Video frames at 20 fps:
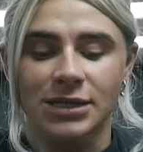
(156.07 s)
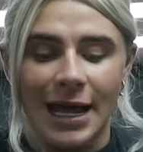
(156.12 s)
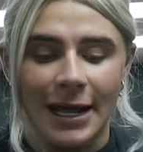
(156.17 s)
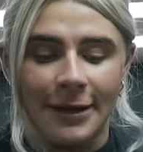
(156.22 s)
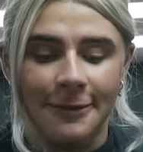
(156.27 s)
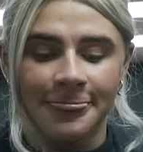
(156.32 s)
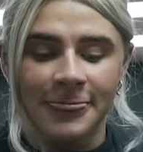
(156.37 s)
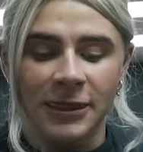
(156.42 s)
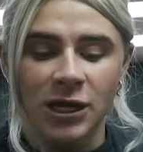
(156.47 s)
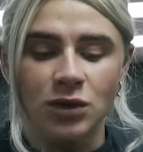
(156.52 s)
Like
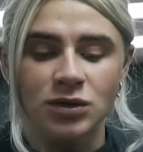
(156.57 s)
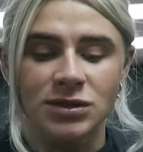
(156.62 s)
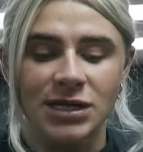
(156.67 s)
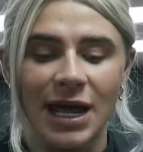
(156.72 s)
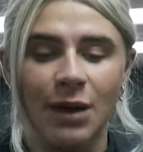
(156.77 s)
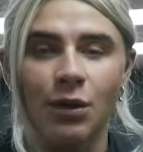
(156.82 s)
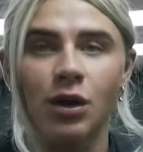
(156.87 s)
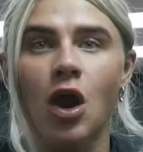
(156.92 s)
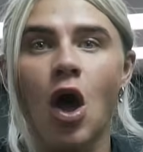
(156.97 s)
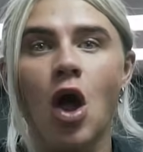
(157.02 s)

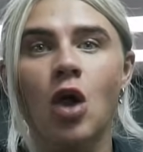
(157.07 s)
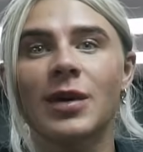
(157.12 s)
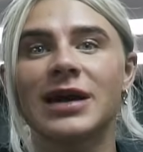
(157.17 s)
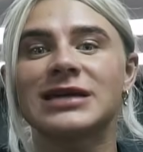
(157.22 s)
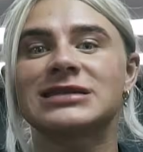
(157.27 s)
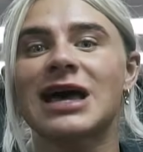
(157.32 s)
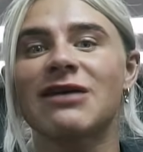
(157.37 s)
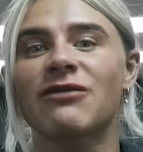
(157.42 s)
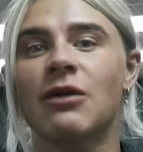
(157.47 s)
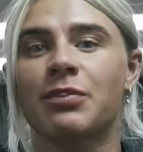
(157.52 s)
usually I will
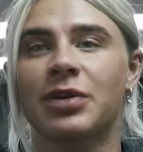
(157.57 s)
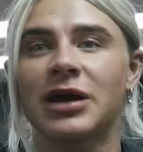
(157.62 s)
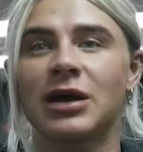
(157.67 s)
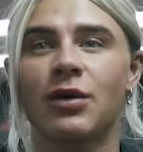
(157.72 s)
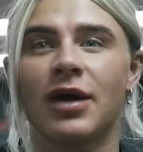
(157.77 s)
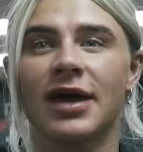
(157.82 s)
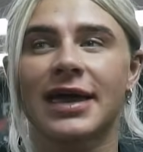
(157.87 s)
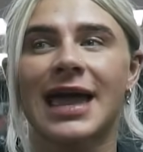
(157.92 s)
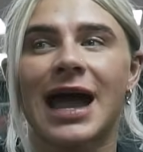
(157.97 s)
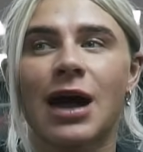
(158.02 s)
always have a
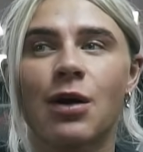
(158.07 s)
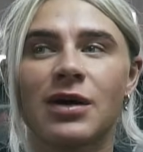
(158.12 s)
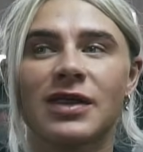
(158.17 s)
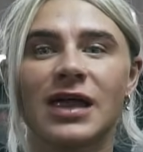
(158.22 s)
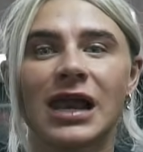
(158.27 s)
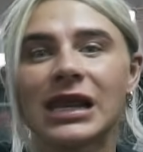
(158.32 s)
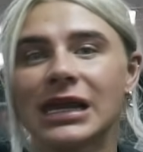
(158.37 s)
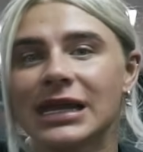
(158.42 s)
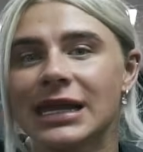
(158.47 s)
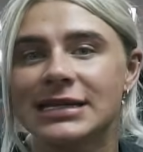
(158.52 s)
pre-workout with
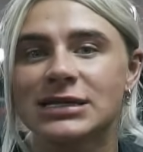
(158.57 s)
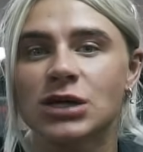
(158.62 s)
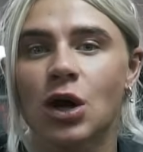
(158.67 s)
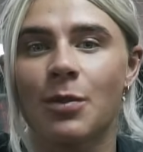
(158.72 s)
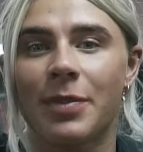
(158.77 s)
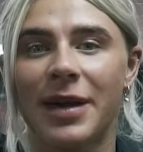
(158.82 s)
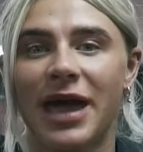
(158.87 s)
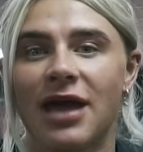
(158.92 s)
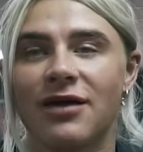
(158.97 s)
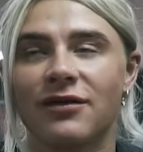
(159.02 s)
a little
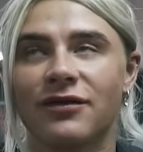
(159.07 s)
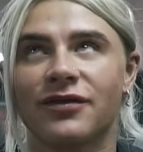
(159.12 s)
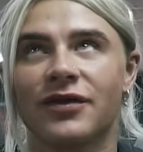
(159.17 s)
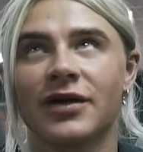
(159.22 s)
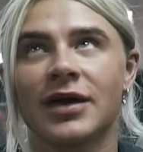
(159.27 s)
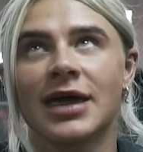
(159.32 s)
bit of